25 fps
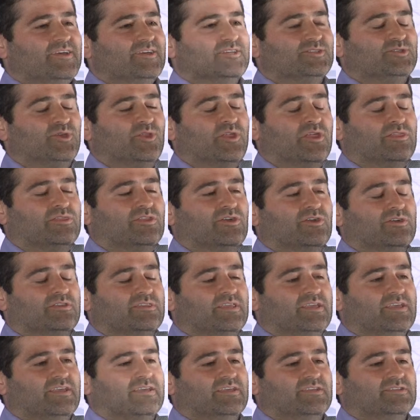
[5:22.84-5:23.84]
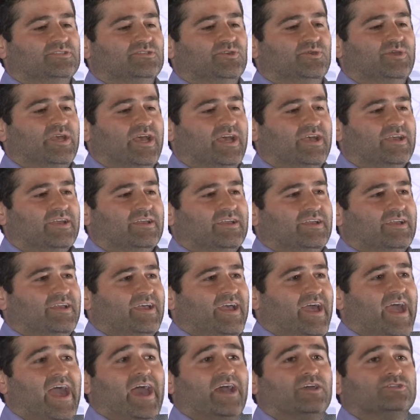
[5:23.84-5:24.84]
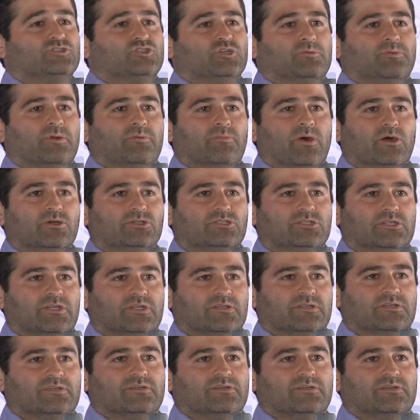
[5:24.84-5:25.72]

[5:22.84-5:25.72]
So the third thing is you get extra promotion.